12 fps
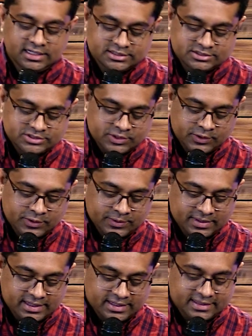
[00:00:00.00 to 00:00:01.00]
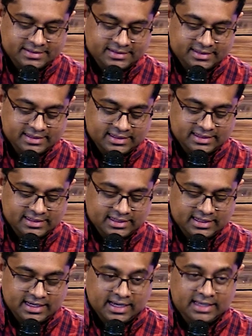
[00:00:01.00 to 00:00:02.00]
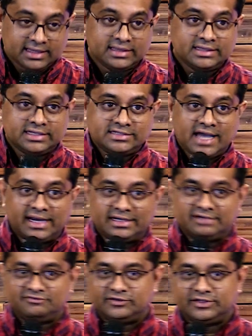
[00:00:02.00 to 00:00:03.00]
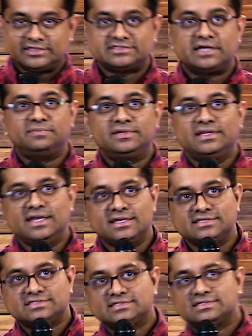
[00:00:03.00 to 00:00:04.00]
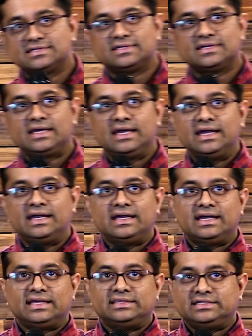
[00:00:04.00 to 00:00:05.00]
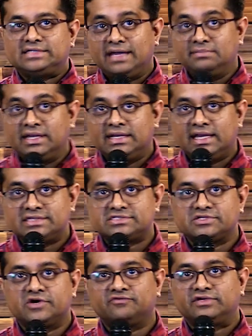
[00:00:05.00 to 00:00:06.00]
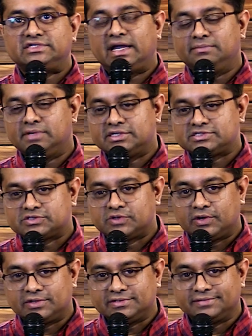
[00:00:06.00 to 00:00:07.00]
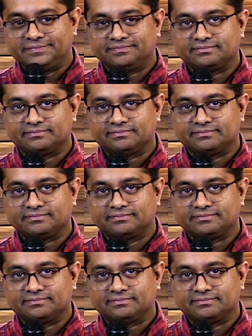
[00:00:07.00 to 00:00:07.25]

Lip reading: So, the title for the sermon is The Timeliness of a Timeless God.